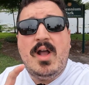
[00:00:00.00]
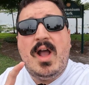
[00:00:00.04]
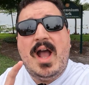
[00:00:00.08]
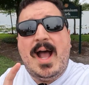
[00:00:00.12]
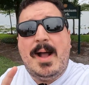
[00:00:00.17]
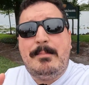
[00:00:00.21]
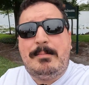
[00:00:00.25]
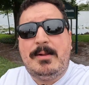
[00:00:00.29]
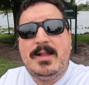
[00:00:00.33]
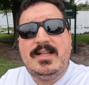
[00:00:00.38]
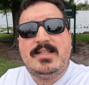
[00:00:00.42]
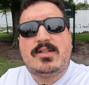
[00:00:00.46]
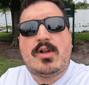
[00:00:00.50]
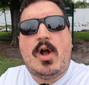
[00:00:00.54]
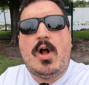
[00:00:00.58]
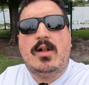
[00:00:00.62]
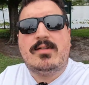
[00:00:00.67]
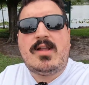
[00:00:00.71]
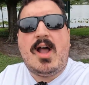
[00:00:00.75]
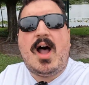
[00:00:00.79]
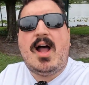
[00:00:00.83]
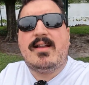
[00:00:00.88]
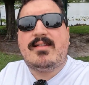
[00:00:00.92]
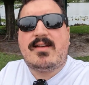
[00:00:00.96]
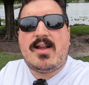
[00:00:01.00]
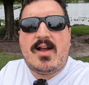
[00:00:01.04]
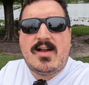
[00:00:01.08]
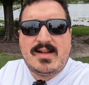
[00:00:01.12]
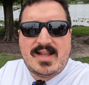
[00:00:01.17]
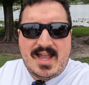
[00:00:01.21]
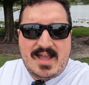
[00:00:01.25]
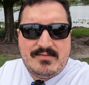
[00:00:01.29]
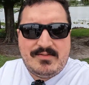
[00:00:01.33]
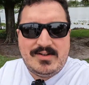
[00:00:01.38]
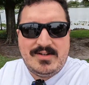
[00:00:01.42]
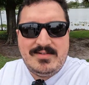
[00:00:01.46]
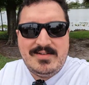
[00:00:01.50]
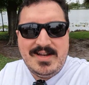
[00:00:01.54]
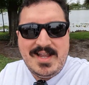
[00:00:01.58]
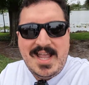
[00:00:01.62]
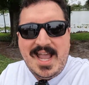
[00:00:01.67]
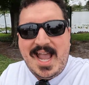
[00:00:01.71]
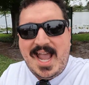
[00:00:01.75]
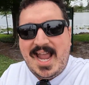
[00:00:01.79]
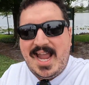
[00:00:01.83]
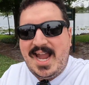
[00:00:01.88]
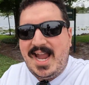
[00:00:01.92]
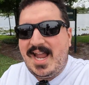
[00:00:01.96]
a place called Hot Dog Heaven,
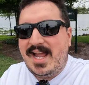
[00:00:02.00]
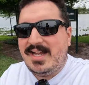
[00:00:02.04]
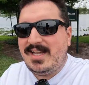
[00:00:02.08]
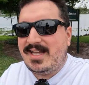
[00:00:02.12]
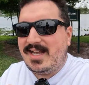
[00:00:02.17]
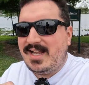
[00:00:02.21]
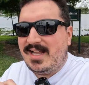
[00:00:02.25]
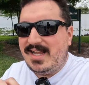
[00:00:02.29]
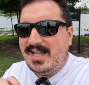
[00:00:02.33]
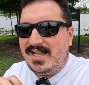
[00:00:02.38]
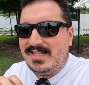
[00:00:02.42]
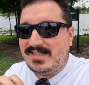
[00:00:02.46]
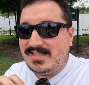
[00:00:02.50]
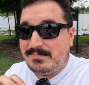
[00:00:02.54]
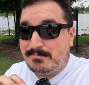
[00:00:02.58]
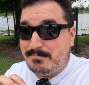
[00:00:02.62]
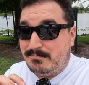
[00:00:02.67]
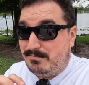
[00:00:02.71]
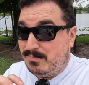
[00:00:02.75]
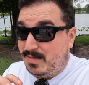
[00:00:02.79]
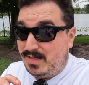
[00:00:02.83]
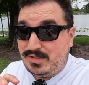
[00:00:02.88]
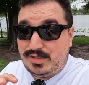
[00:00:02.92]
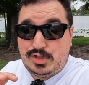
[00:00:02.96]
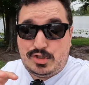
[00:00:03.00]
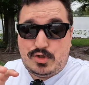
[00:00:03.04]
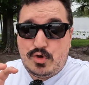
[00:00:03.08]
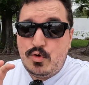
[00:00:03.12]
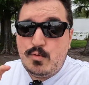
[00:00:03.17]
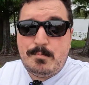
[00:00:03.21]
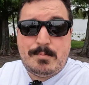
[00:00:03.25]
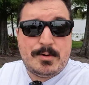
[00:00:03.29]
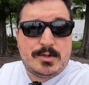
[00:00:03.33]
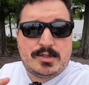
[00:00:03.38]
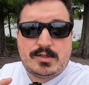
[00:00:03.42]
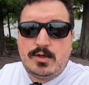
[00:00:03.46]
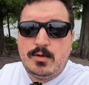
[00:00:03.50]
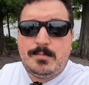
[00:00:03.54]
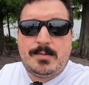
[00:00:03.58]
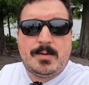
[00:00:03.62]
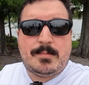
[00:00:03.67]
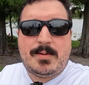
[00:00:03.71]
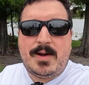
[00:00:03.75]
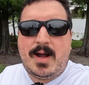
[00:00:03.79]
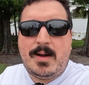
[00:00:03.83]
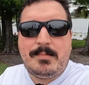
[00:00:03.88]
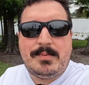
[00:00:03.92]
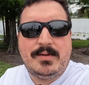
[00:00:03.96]
and it's super, super
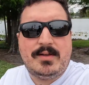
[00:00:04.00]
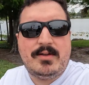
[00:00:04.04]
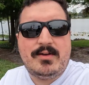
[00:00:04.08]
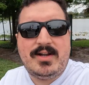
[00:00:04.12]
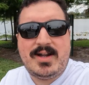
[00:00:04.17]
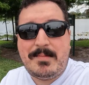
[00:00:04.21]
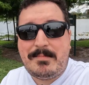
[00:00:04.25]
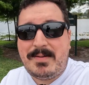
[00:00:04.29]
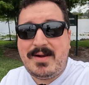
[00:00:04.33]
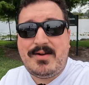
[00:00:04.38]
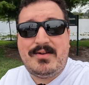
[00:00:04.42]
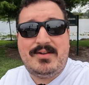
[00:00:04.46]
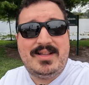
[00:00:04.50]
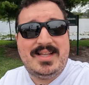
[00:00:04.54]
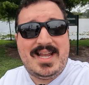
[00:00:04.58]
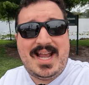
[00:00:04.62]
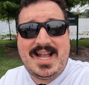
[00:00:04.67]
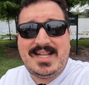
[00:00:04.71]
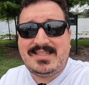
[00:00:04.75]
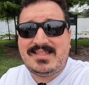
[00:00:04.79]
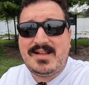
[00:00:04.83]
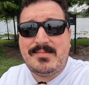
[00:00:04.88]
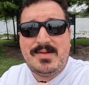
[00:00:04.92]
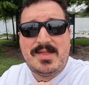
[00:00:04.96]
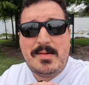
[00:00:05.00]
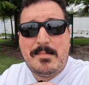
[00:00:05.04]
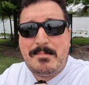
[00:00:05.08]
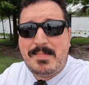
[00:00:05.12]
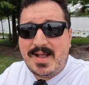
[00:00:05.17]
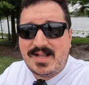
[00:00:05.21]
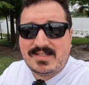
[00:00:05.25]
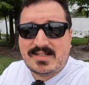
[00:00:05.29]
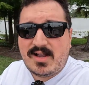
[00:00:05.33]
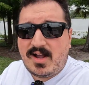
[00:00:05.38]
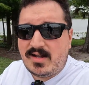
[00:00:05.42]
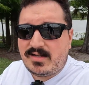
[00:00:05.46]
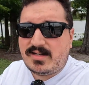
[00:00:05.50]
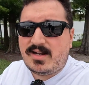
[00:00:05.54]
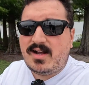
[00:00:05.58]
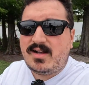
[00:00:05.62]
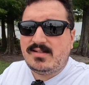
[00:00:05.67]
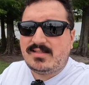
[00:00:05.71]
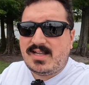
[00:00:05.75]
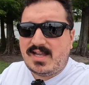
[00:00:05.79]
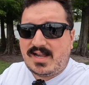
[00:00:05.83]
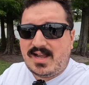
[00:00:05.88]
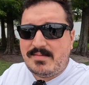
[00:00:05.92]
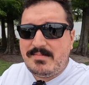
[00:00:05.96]
popular and apparently has some of the best hot
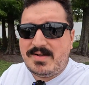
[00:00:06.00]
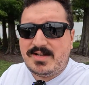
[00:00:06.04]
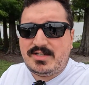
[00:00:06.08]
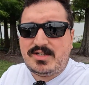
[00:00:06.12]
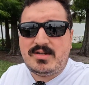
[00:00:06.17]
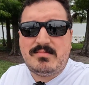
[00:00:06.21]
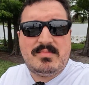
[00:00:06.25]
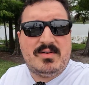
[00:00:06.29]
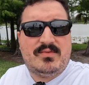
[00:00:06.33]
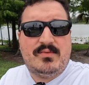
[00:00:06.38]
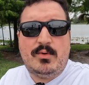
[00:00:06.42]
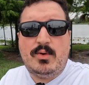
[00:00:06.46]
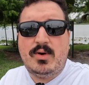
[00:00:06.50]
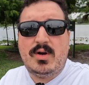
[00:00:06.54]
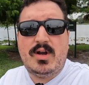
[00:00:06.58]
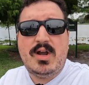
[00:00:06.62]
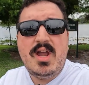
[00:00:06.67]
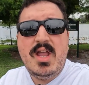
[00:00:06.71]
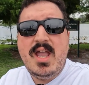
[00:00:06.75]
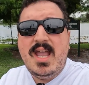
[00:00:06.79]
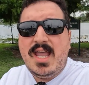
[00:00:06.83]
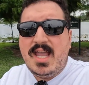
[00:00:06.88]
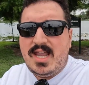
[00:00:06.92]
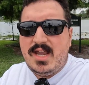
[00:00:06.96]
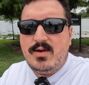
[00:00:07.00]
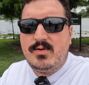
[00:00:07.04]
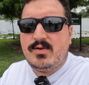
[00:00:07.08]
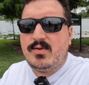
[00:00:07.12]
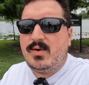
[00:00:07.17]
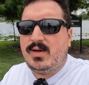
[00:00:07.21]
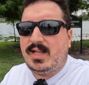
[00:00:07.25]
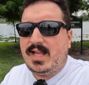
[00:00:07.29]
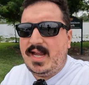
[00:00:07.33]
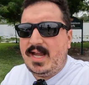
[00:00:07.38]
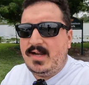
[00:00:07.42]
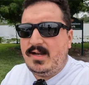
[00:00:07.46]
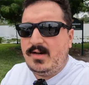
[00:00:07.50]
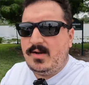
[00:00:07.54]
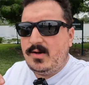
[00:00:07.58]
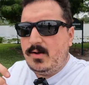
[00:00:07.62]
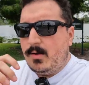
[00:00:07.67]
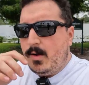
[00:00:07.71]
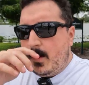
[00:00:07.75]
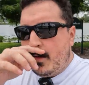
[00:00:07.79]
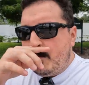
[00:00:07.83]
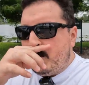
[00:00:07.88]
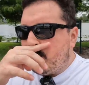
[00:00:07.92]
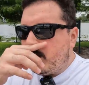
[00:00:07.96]
dogs, like I mentioned before, here in
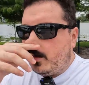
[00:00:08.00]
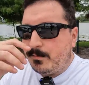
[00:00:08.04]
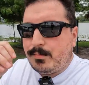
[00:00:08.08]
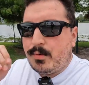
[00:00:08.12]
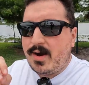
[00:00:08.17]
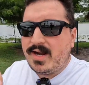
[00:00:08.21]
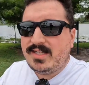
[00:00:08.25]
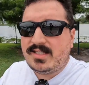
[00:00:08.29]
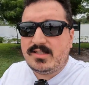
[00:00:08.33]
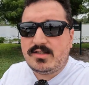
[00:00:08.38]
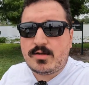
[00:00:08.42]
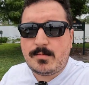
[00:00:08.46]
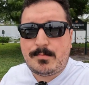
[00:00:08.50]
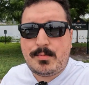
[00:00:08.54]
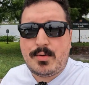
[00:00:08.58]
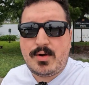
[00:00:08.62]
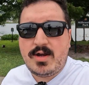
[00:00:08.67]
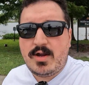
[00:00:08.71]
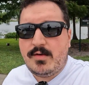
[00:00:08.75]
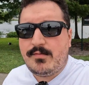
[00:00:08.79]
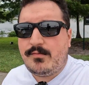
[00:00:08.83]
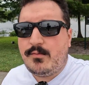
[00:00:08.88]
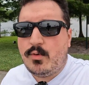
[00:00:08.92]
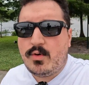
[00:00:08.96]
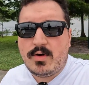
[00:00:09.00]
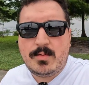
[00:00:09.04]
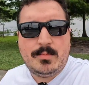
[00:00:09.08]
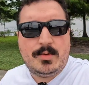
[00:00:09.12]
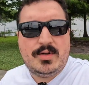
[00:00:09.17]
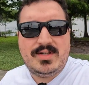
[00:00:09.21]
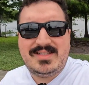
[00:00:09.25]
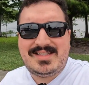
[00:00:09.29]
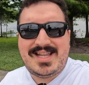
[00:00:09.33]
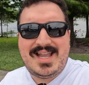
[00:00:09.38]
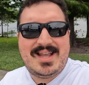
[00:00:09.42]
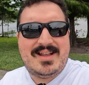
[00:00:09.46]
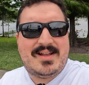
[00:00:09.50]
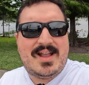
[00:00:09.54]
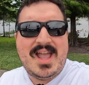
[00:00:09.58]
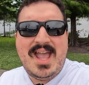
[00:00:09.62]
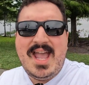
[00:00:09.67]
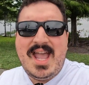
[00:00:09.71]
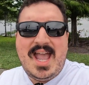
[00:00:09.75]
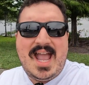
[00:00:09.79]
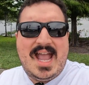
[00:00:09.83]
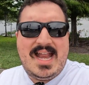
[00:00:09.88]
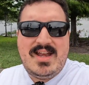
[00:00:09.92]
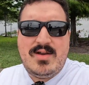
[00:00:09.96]
Orlando. Their prices are pretty affordable. It's like
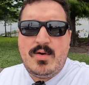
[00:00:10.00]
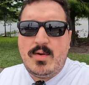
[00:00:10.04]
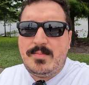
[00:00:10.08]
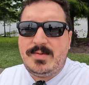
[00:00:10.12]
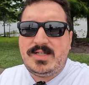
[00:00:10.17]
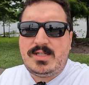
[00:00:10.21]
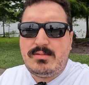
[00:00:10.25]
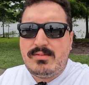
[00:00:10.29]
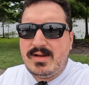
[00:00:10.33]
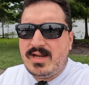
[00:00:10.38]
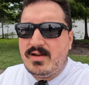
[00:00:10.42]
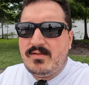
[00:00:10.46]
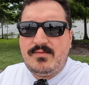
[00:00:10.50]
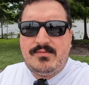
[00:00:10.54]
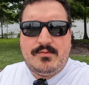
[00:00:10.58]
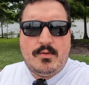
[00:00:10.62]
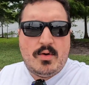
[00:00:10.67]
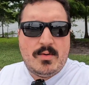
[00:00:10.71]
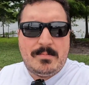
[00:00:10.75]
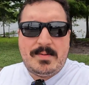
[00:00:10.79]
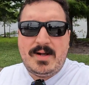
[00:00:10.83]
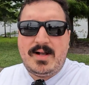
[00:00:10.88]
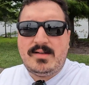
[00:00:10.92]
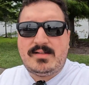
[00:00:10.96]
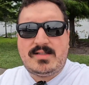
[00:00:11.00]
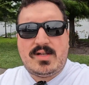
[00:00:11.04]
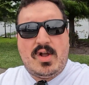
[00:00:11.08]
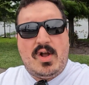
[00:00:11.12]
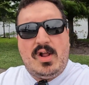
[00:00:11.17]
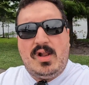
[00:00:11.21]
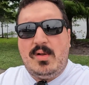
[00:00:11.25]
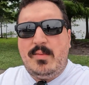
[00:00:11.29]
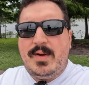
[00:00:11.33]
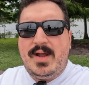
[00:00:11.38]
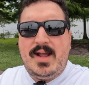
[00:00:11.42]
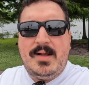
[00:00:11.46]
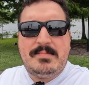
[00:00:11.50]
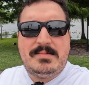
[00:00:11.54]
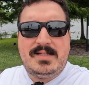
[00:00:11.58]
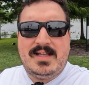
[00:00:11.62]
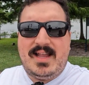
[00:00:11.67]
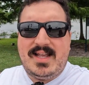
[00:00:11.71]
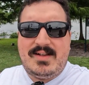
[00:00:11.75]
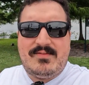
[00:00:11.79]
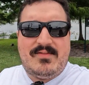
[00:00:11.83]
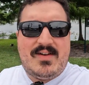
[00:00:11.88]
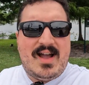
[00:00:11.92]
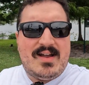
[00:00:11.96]
anywhere between $4 all the way up to
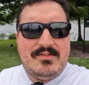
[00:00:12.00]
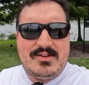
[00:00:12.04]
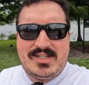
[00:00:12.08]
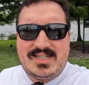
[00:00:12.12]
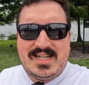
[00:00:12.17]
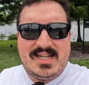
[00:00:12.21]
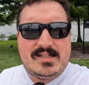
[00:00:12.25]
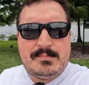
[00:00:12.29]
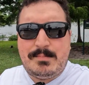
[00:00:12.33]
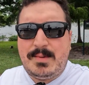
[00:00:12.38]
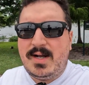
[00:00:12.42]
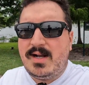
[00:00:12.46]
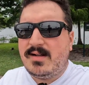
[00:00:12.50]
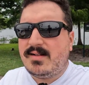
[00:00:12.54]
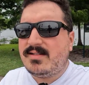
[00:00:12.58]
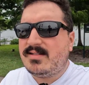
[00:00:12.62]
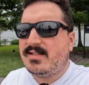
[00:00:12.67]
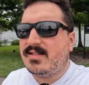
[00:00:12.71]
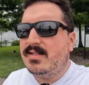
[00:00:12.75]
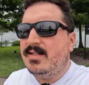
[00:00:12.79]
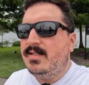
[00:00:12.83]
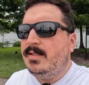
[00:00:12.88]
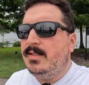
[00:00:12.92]
like $5 or $6.